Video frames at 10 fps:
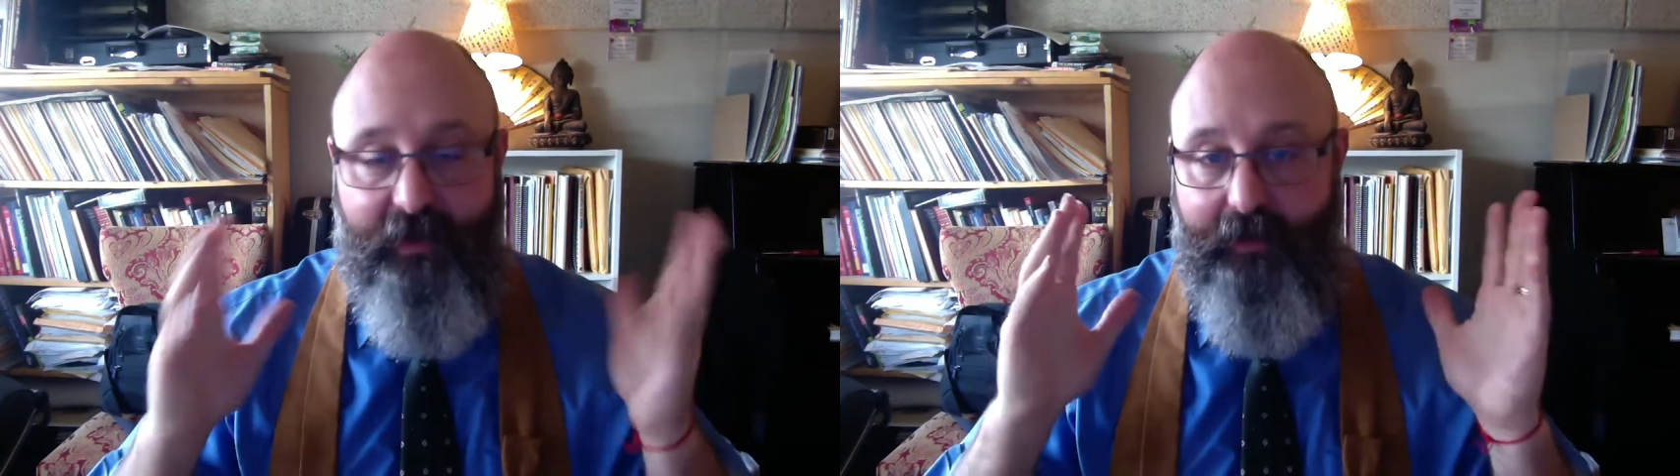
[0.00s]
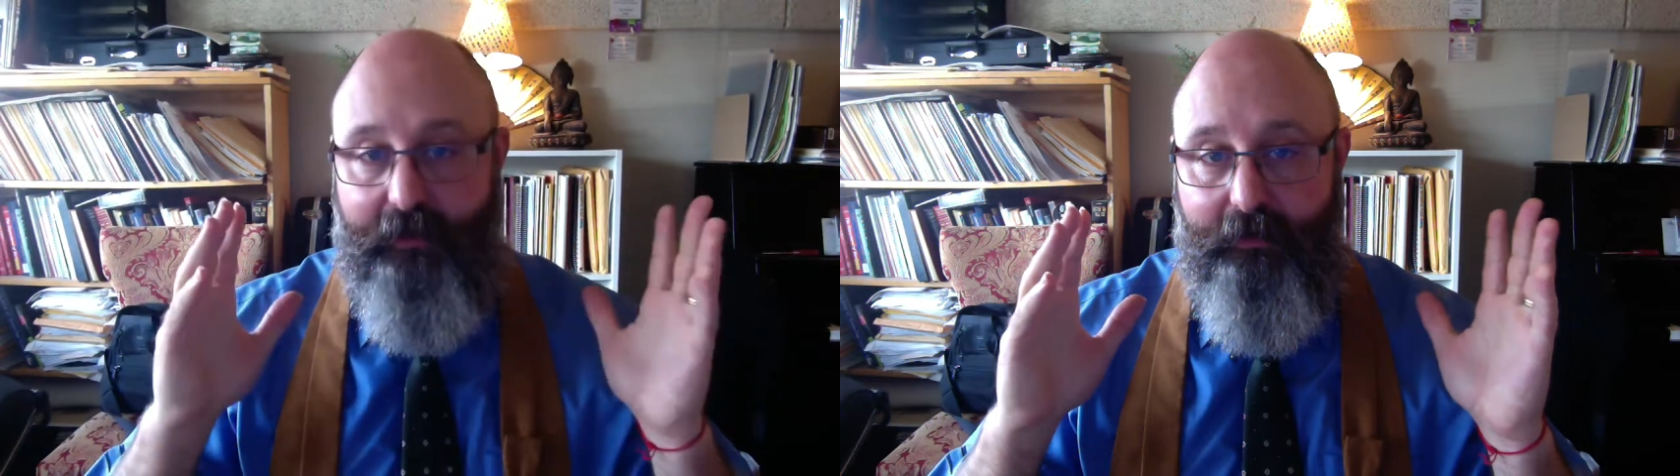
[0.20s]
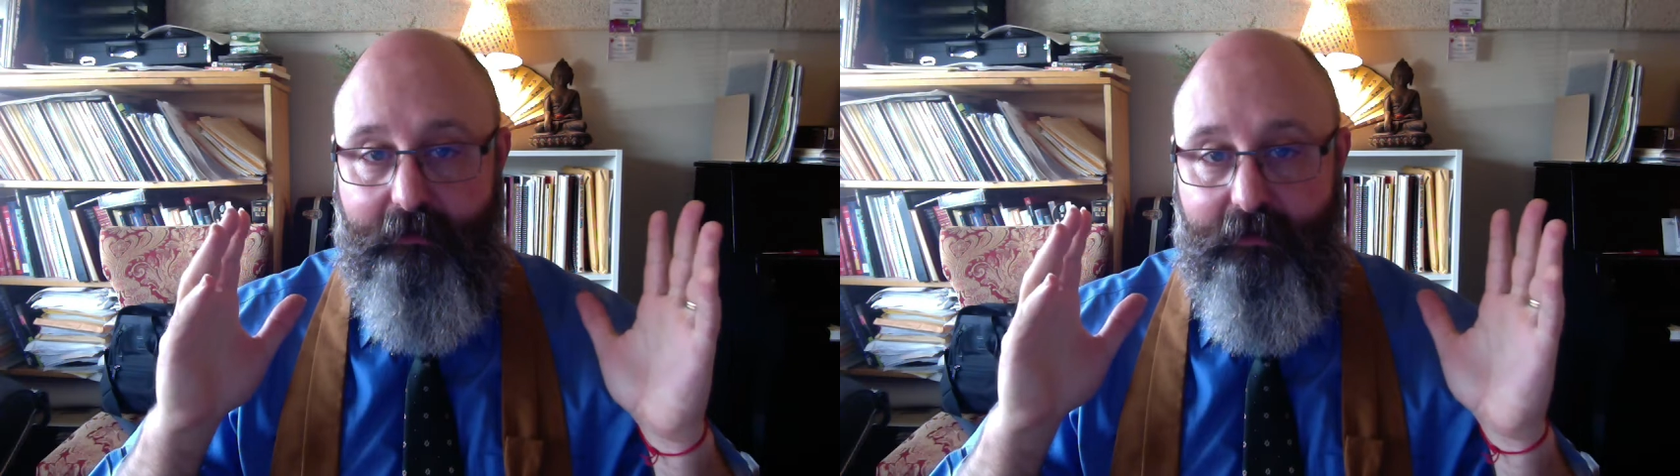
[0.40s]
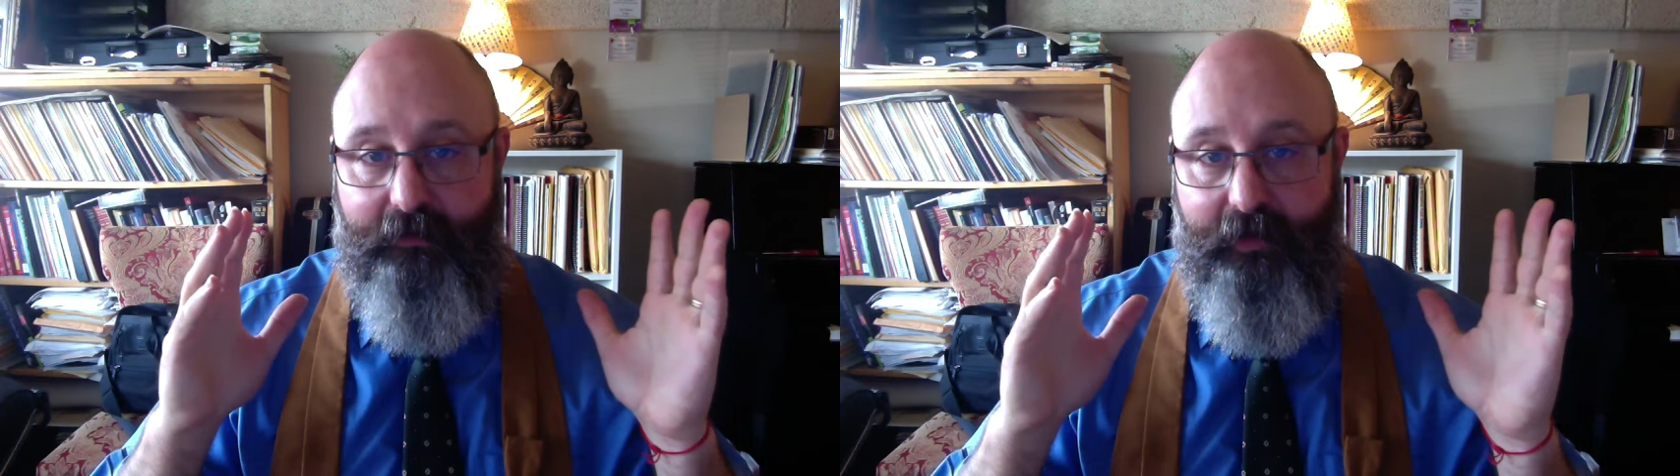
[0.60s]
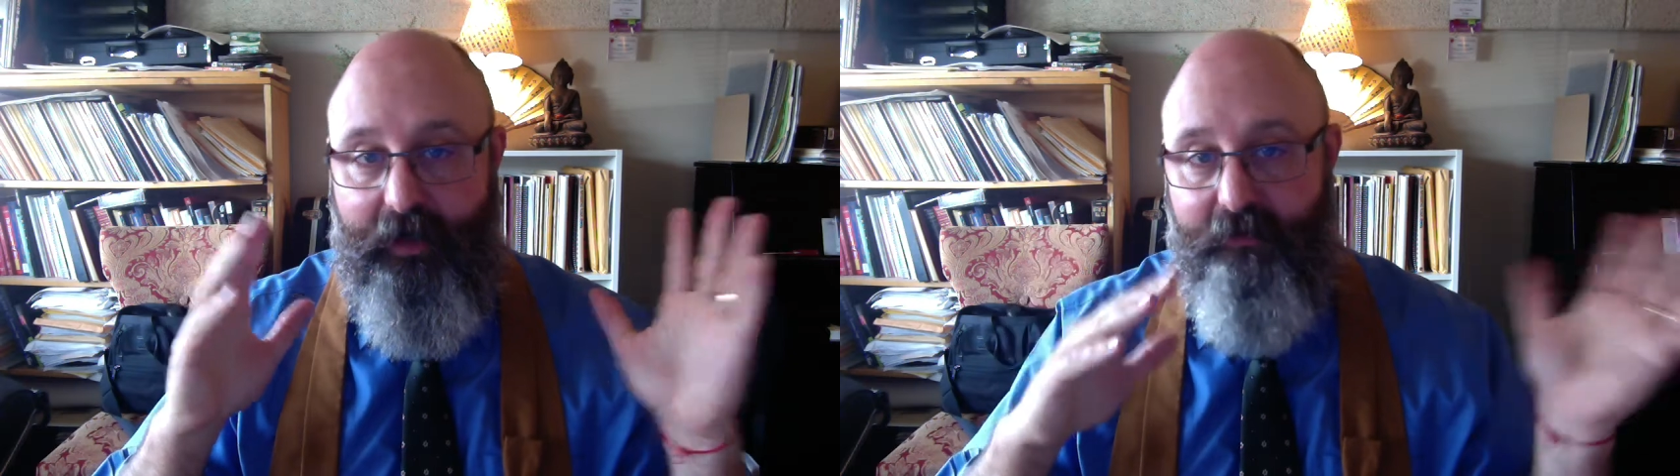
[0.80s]
that
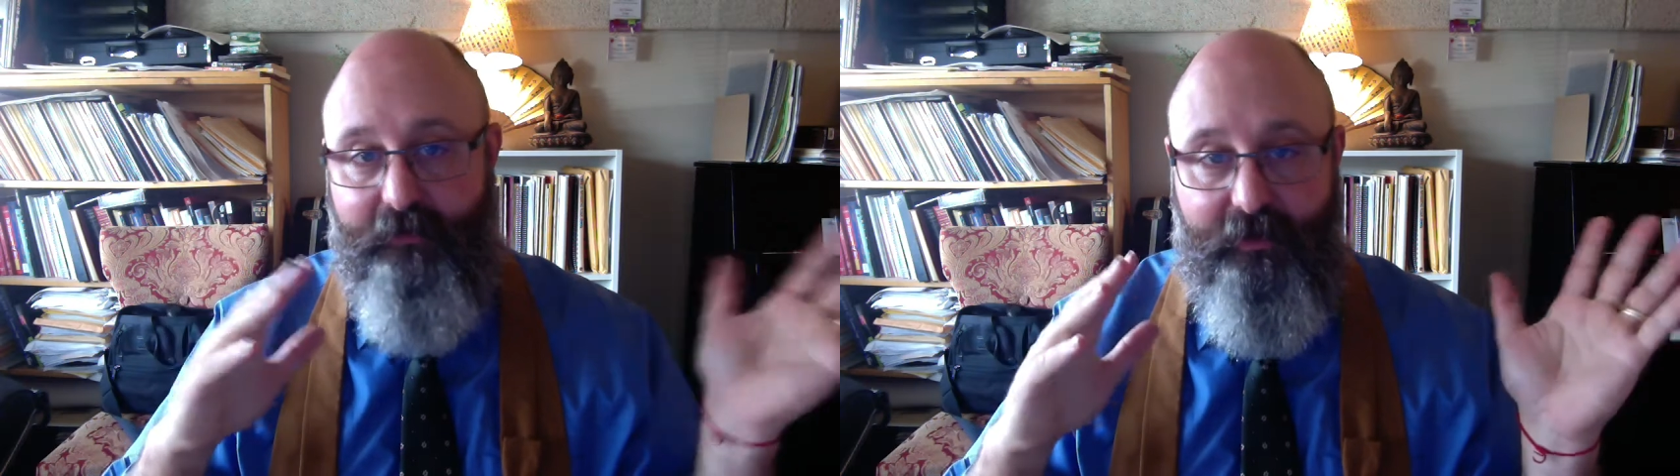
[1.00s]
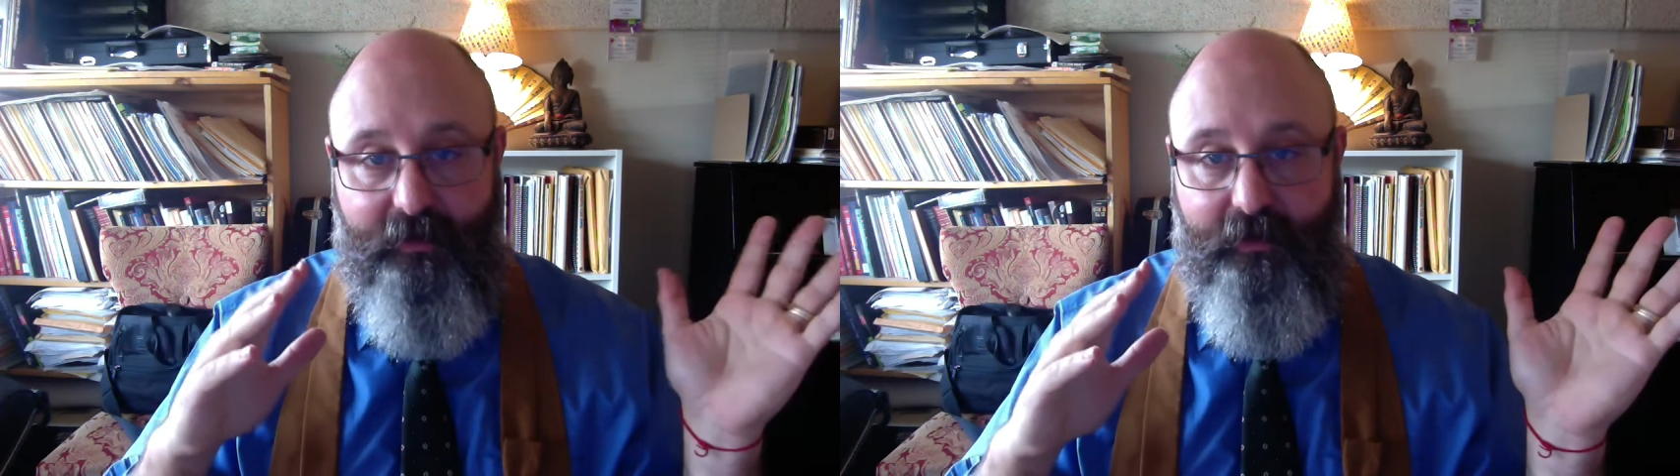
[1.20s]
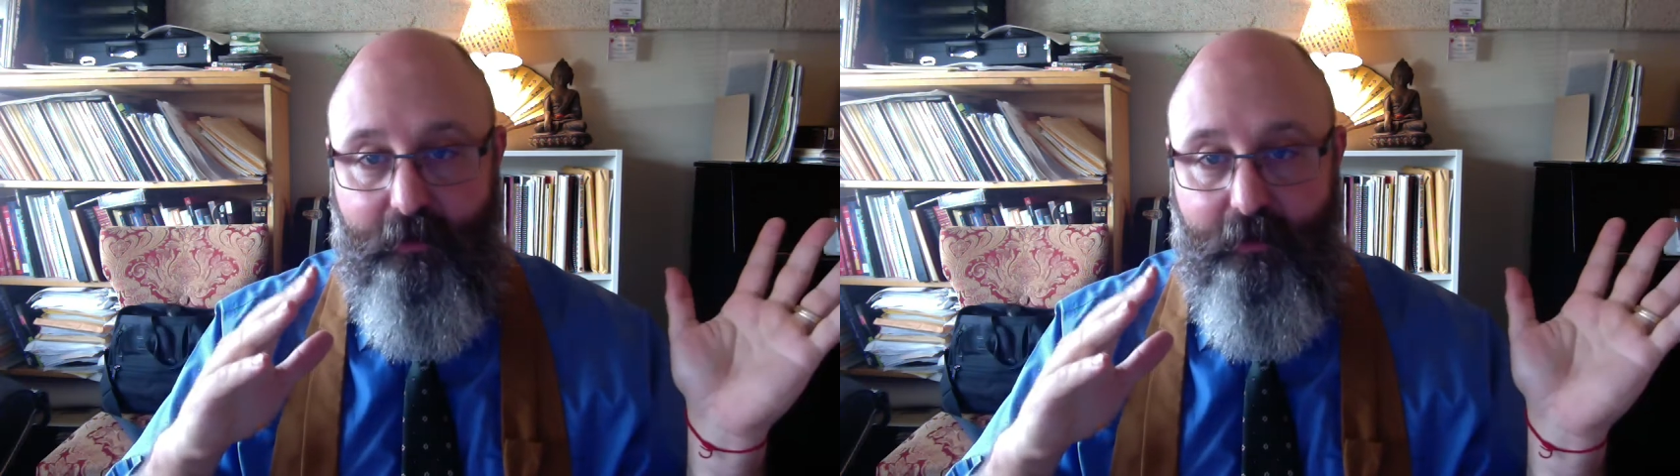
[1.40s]
have the